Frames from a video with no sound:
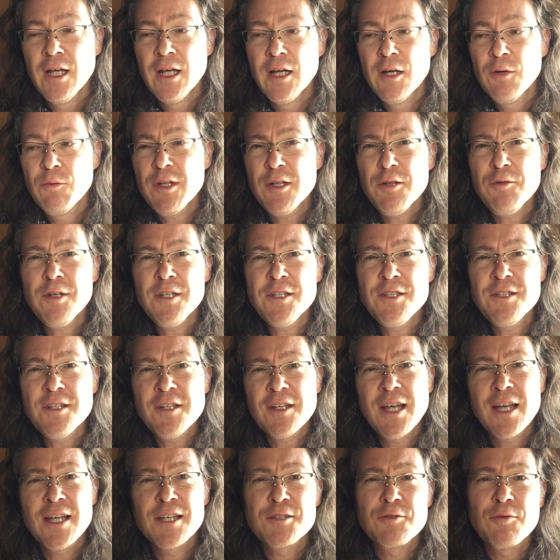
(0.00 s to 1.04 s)
One of the questions I
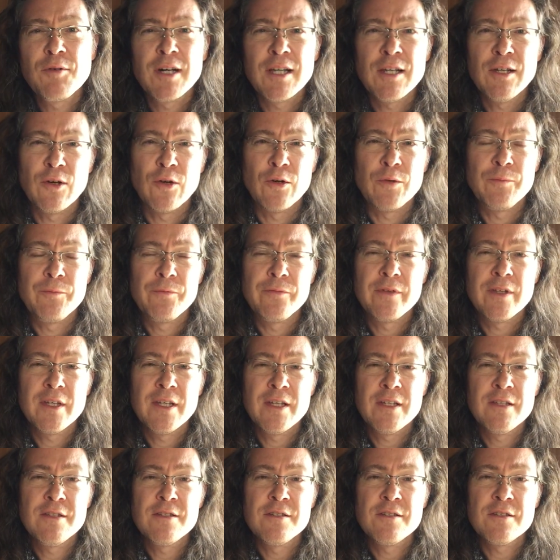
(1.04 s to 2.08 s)
get asked quite a lot
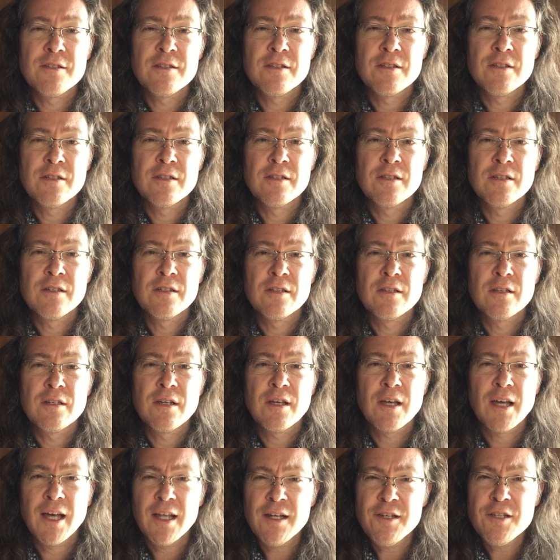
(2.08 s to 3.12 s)
is,
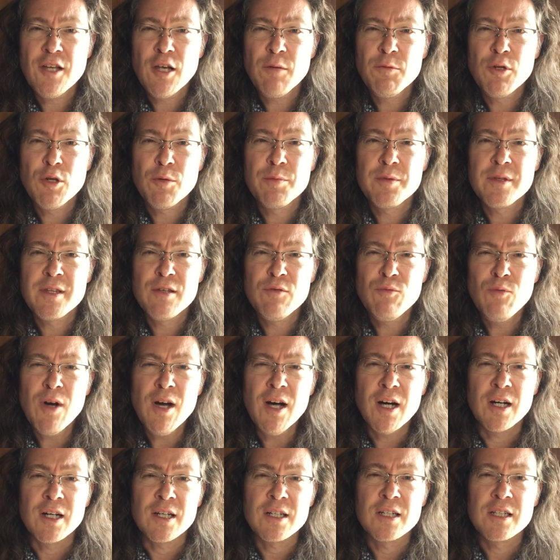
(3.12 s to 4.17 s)
how does homeopathy
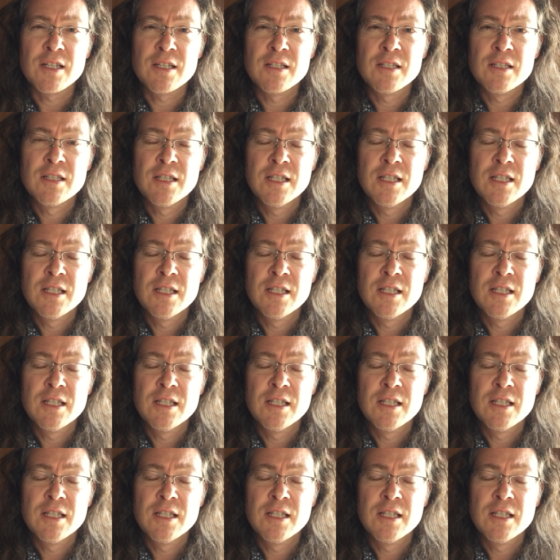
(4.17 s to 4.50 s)
work?